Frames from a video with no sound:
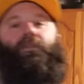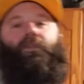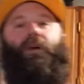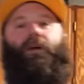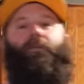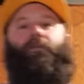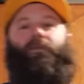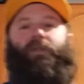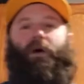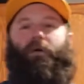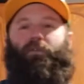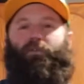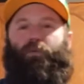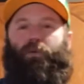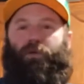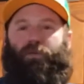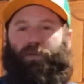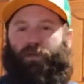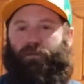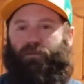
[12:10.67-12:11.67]
there. That was
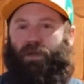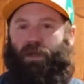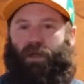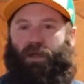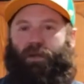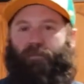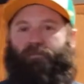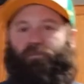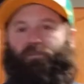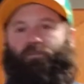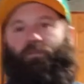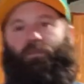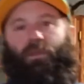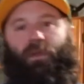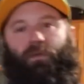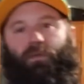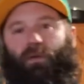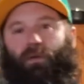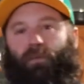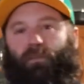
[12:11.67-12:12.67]
worth it.
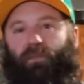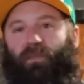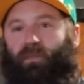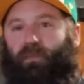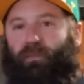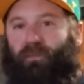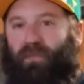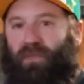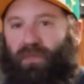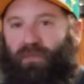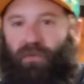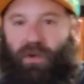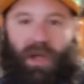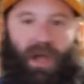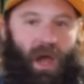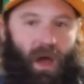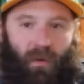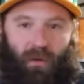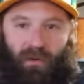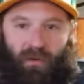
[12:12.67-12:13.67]
The 3
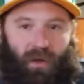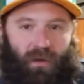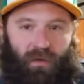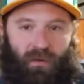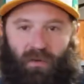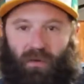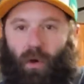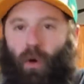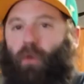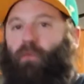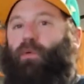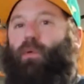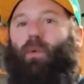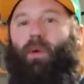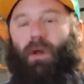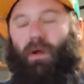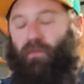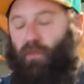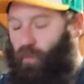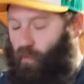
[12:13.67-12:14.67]
hours on the stove or
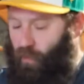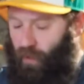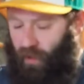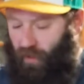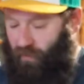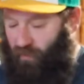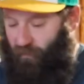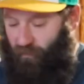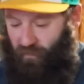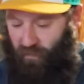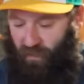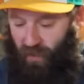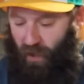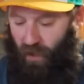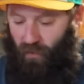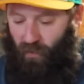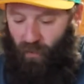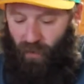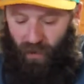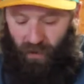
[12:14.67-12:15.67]
whatever it was,
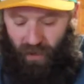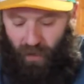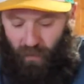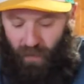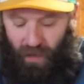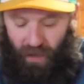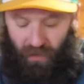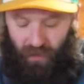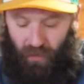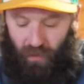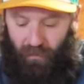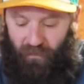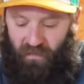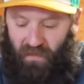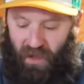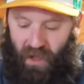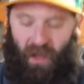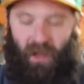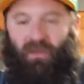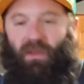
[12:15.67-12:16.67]
all the work that went into it.
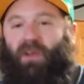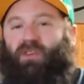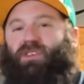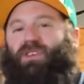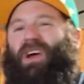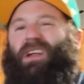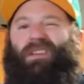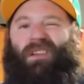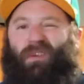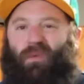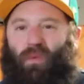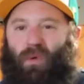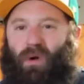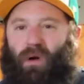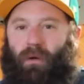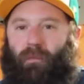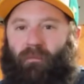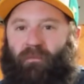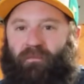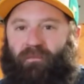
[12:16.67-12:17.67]
It's actually not a lot of
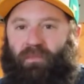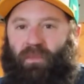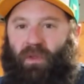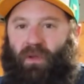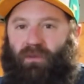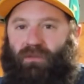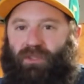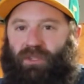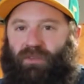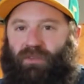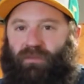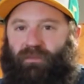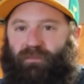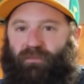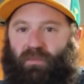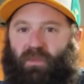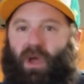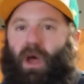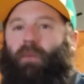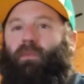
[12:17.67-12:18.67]
work. Just
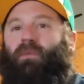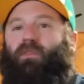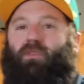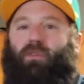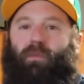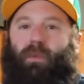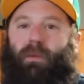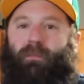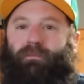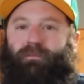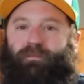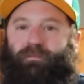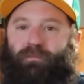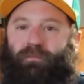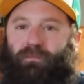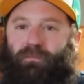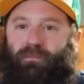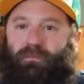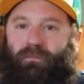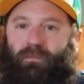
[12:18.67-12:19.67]
time consuming.
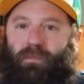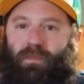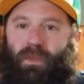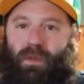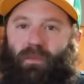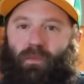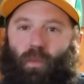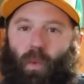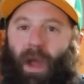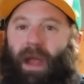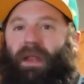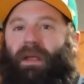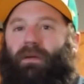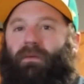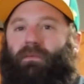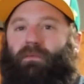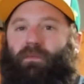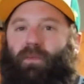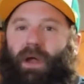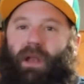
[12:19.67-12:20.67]
Waiting.
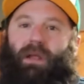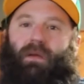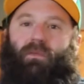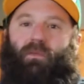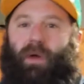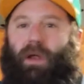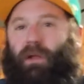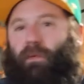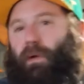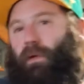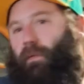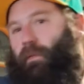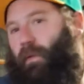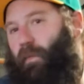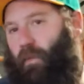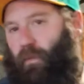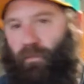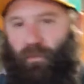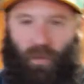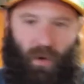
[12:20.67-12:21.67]

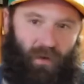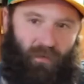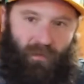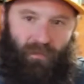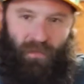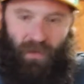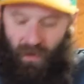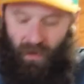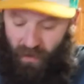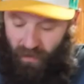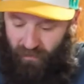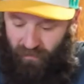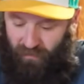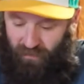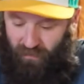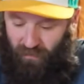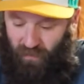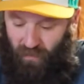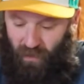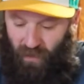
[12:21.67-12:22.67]
Whatever.
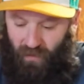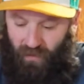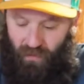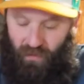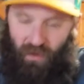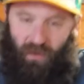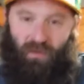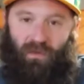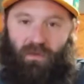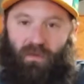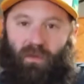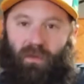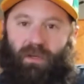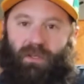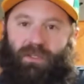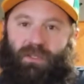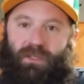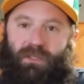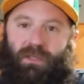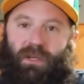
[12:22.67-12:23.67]
This is
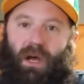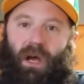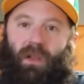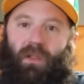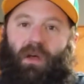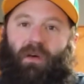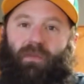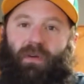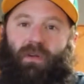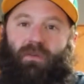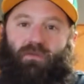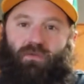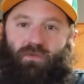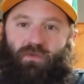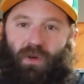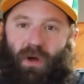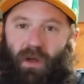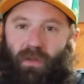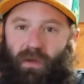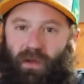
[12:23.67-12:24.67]
delicious. I love it.
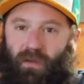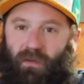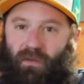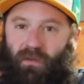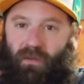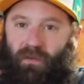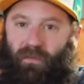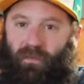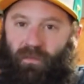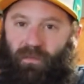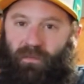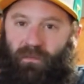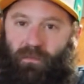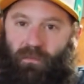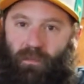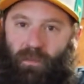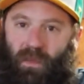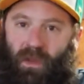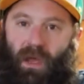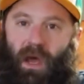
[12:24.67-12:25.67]
Try this.
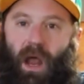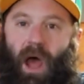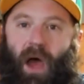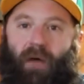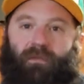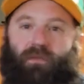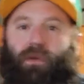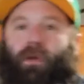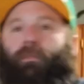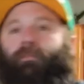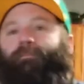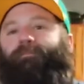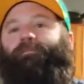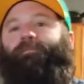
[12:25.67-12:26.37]
Get after it.